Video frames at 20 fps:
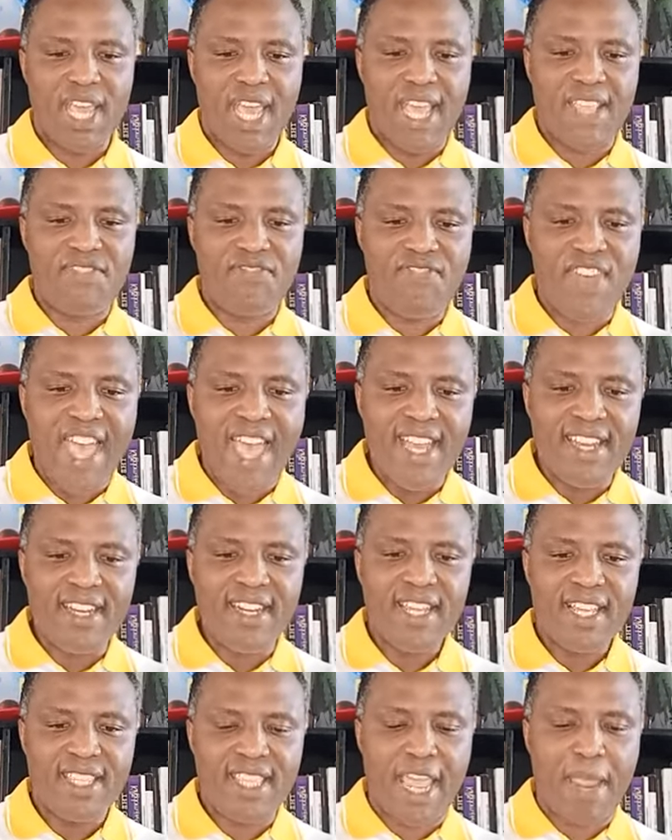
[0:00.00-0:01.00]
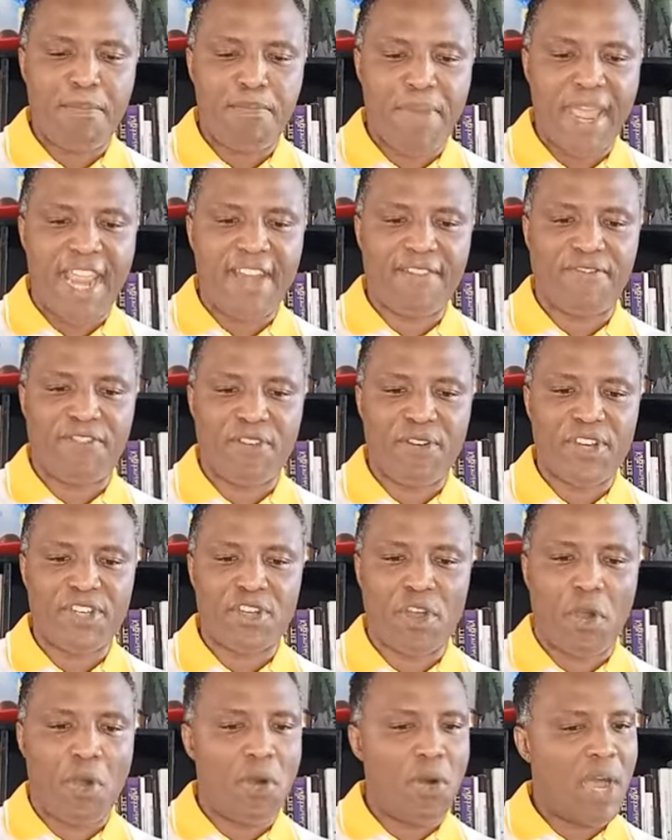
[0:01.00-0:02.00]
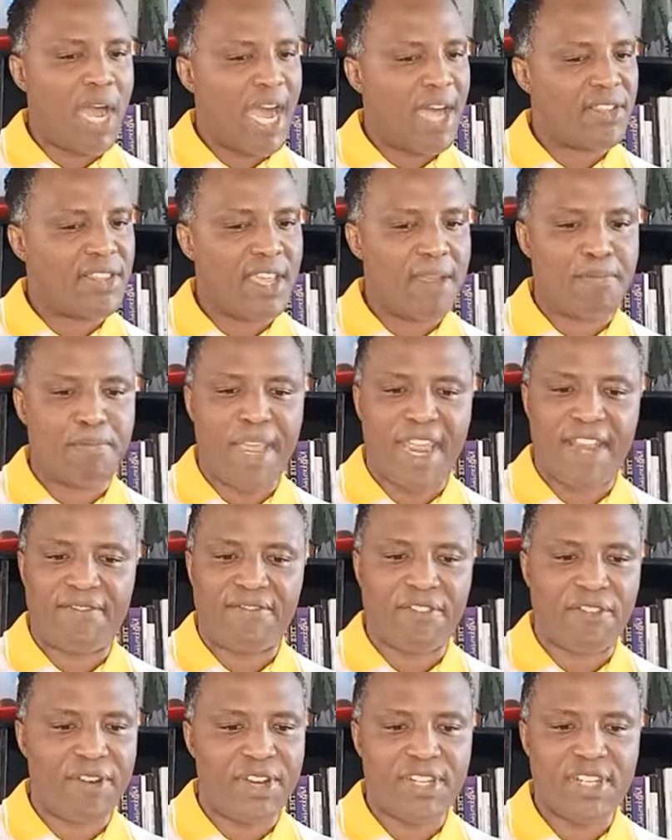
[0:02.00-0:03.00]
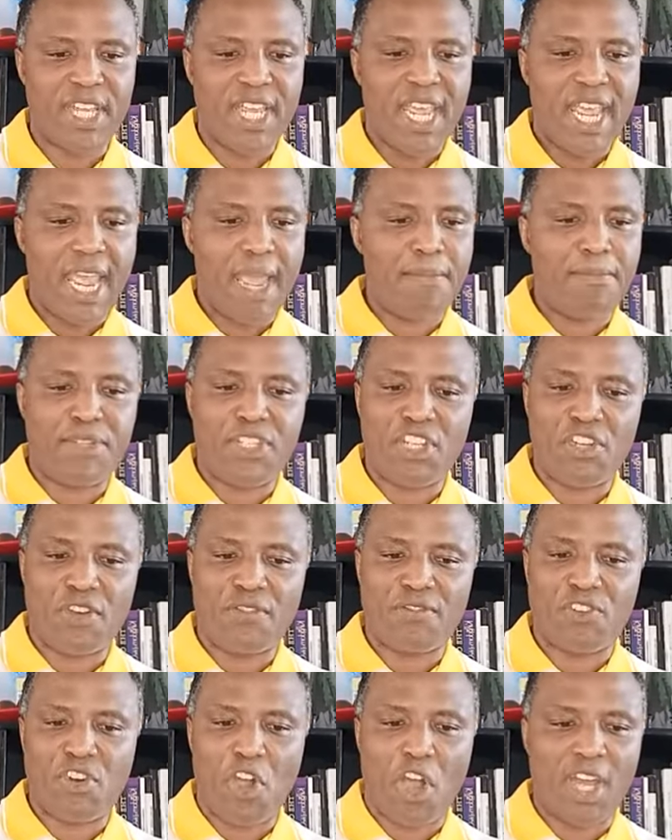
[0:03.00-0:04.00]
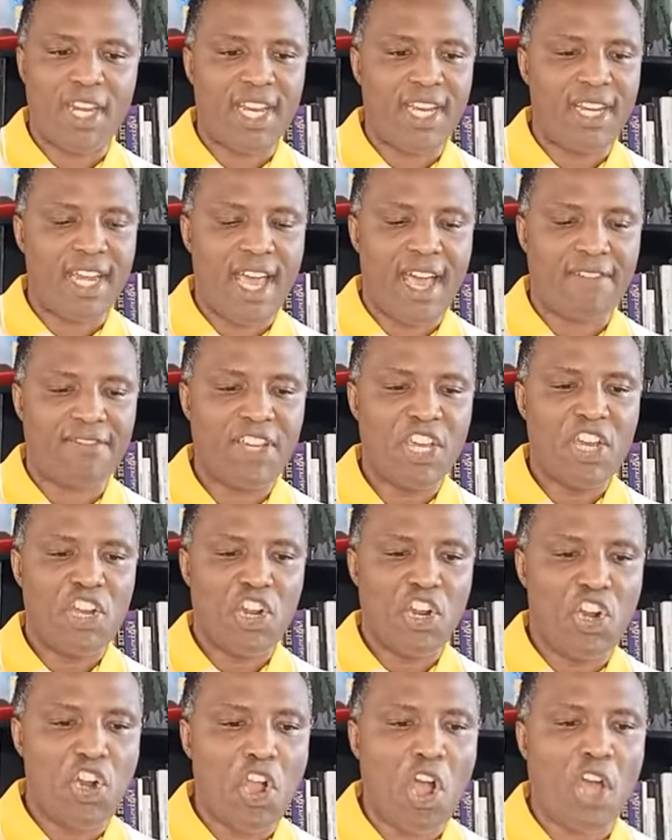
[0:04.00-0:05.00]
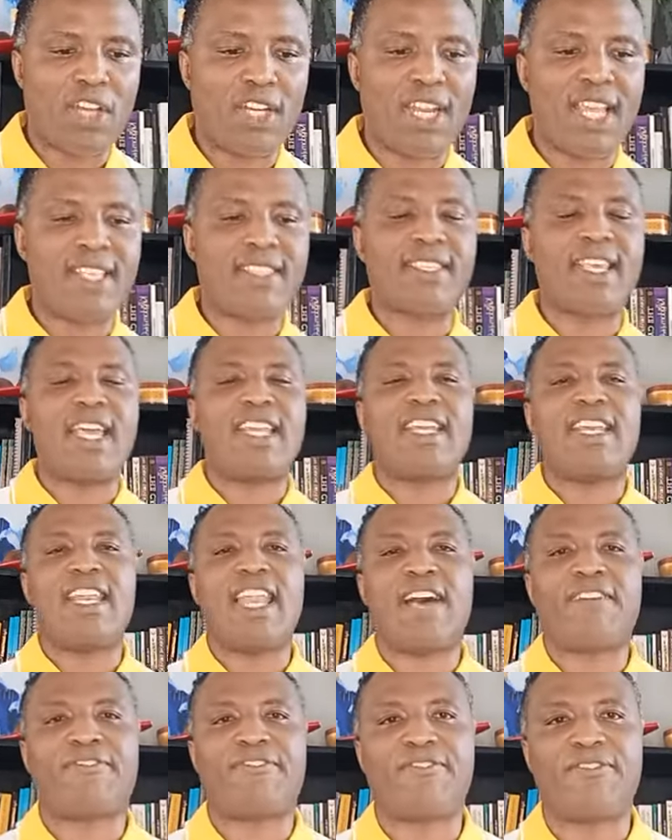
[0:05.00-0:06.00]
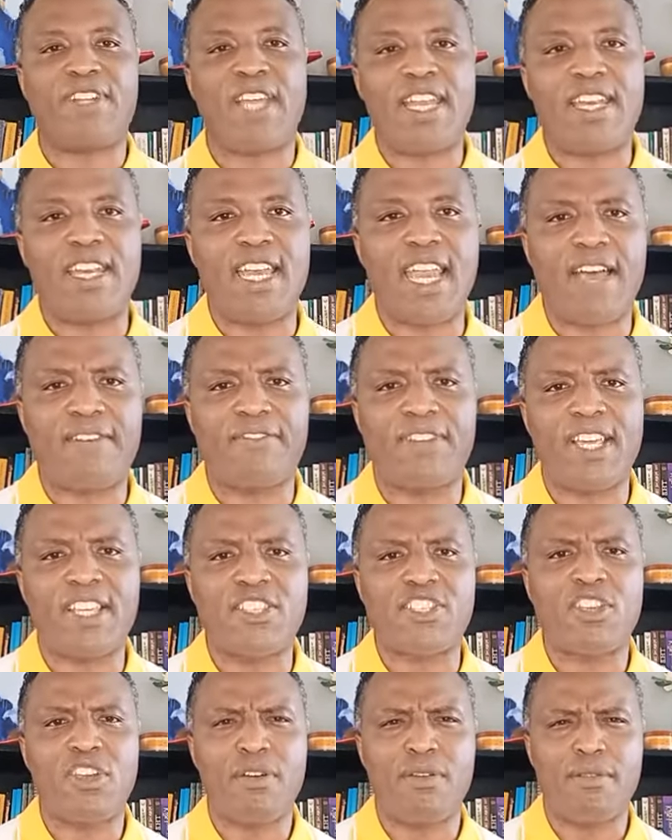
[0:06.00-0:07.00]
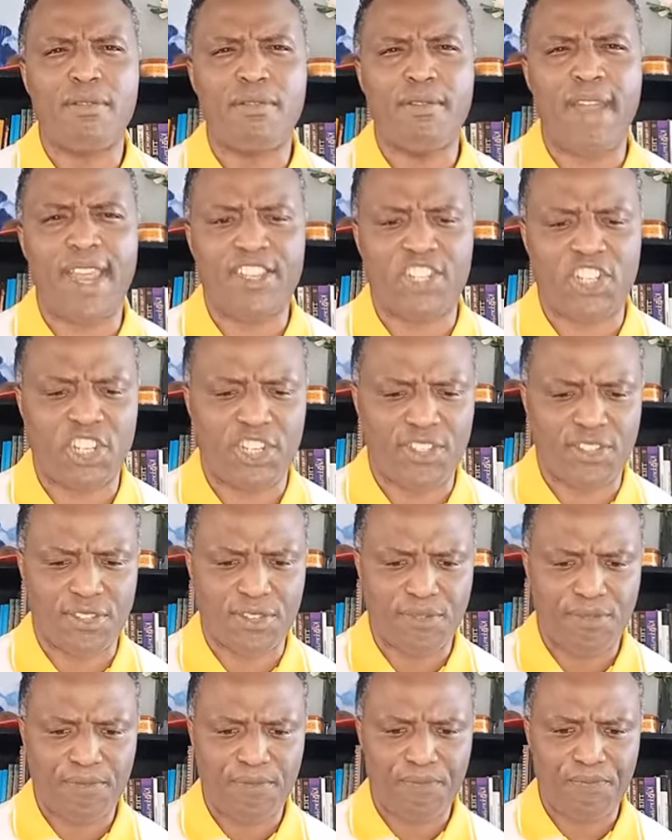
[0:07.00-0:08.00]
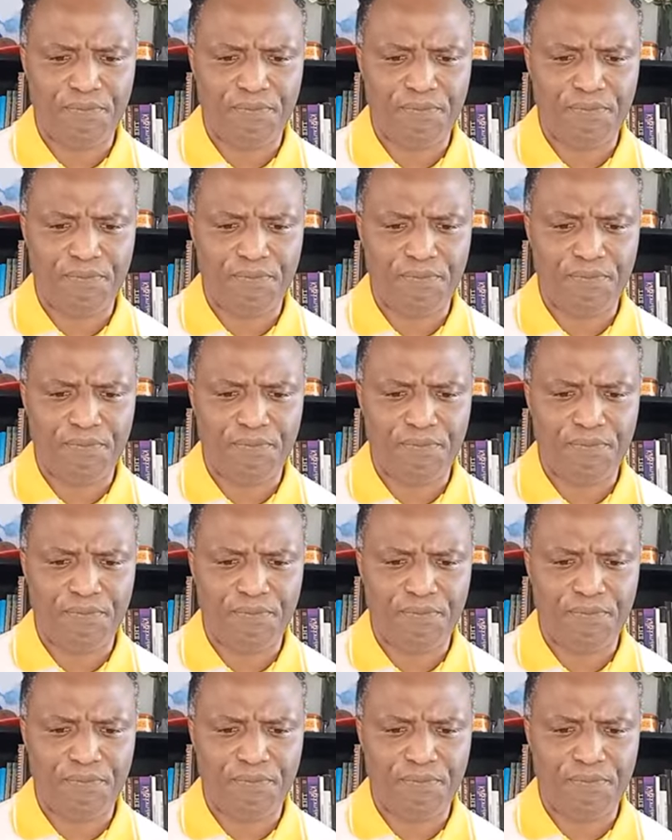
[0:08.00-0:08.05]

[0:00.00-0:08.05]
And then they paid for it. Oh, how they paid for it. Emptied of God and love, godless and, love, and loveless wretches.